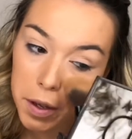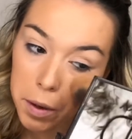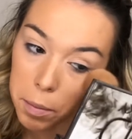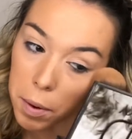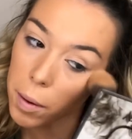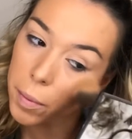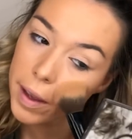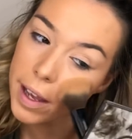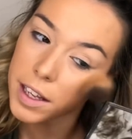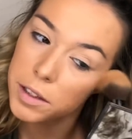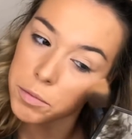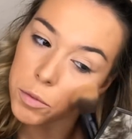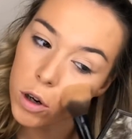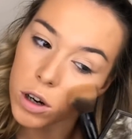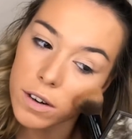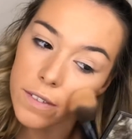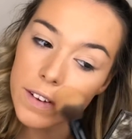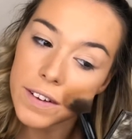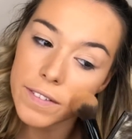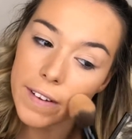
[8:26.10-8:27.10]
It probably has
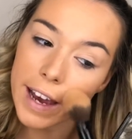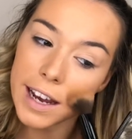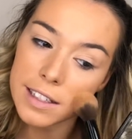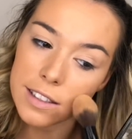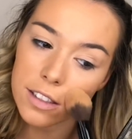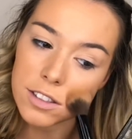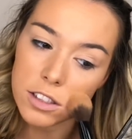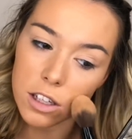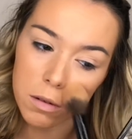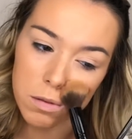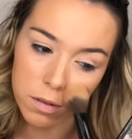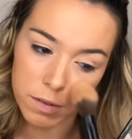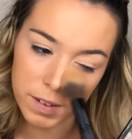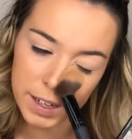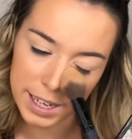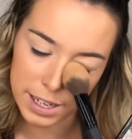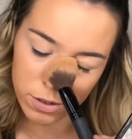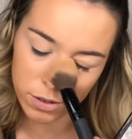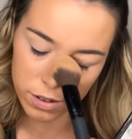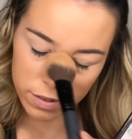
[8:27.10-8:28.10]
more of an effect on top
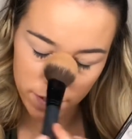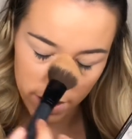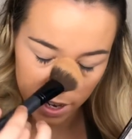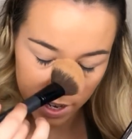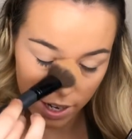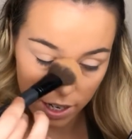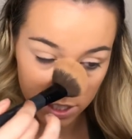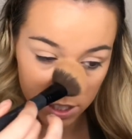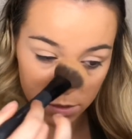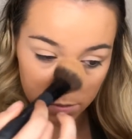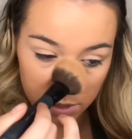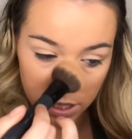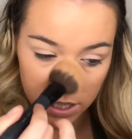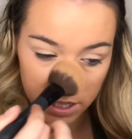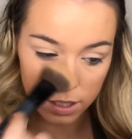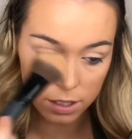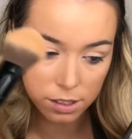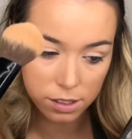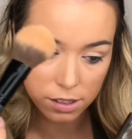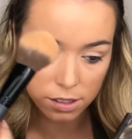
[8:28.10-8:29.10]
of liquid foundation
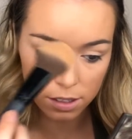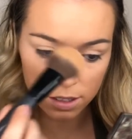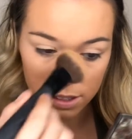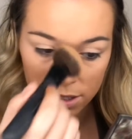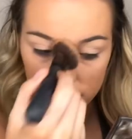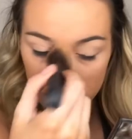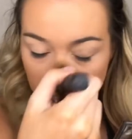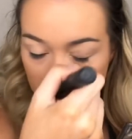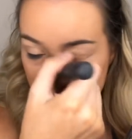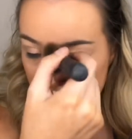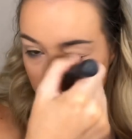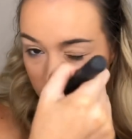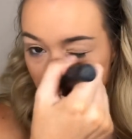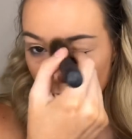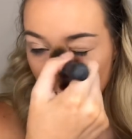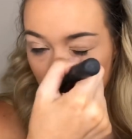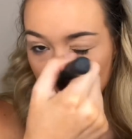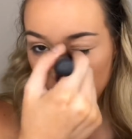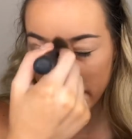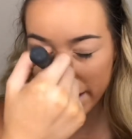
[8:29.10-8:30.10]
because that's
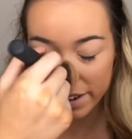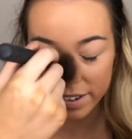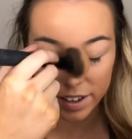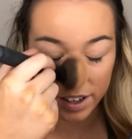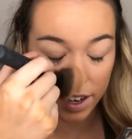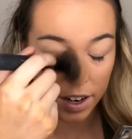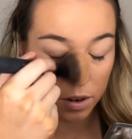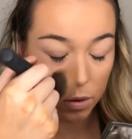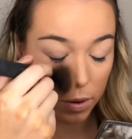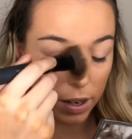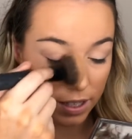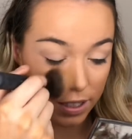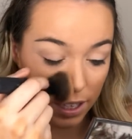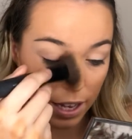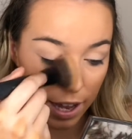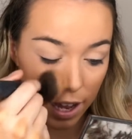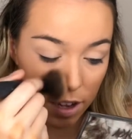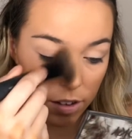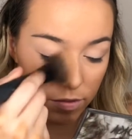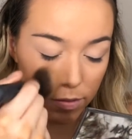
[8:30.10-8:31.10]
not powder, whereas
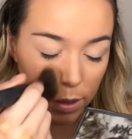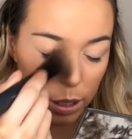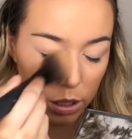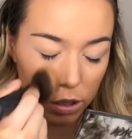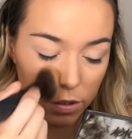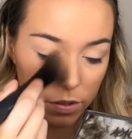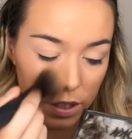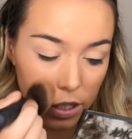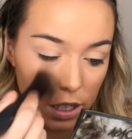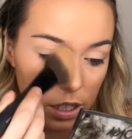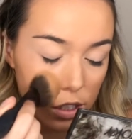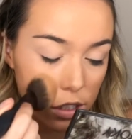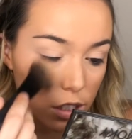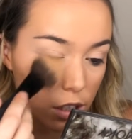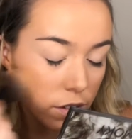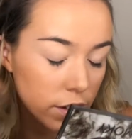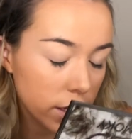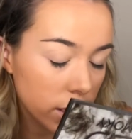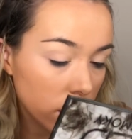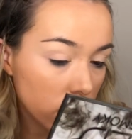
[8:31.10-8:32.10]
I have mineral
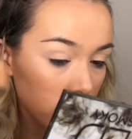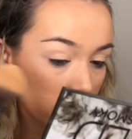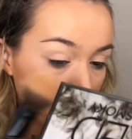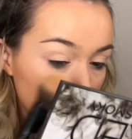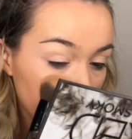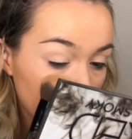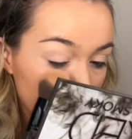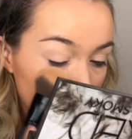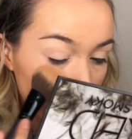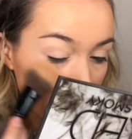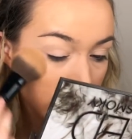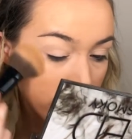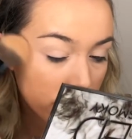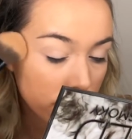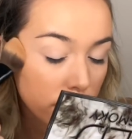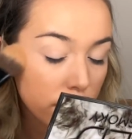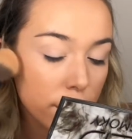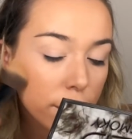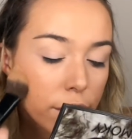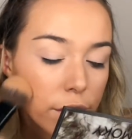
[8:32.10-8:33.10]
foundation already on, but
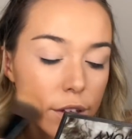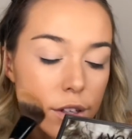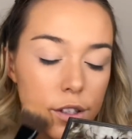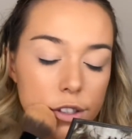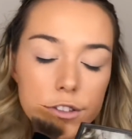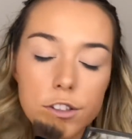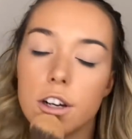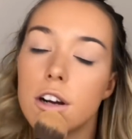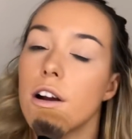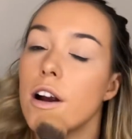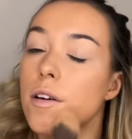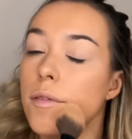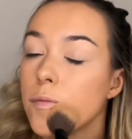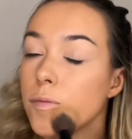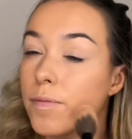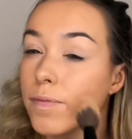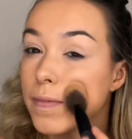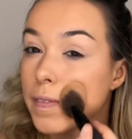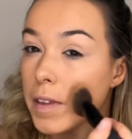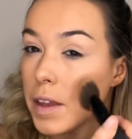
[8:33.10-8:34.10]
sure.
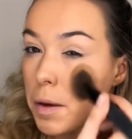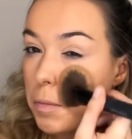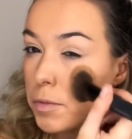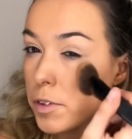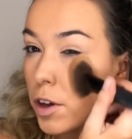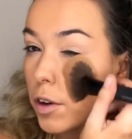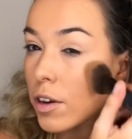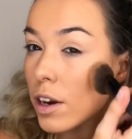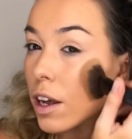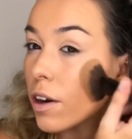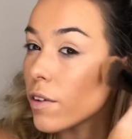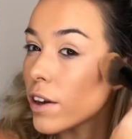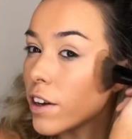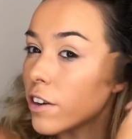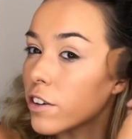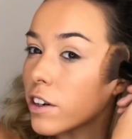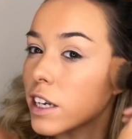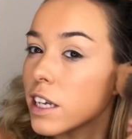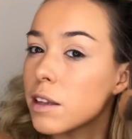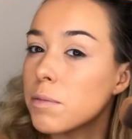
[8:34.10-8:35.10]
I'm so
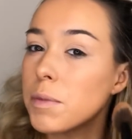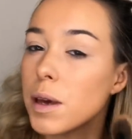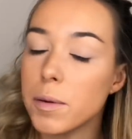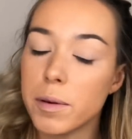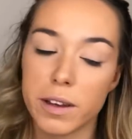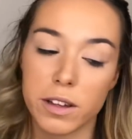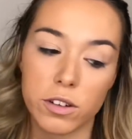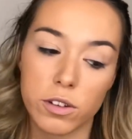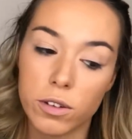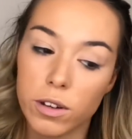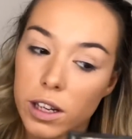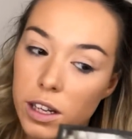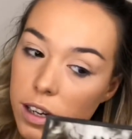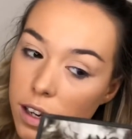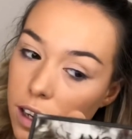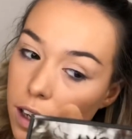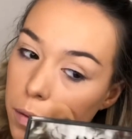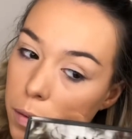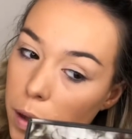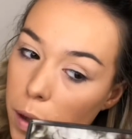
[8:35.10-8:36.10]
glowy underneath, maybe I do
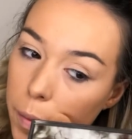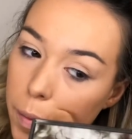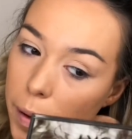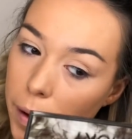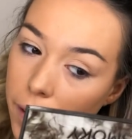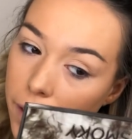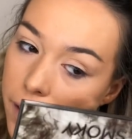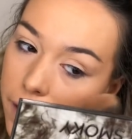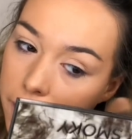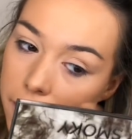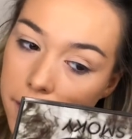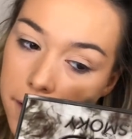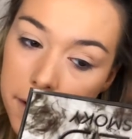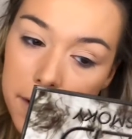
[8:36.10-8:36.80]
need a little bit of powder.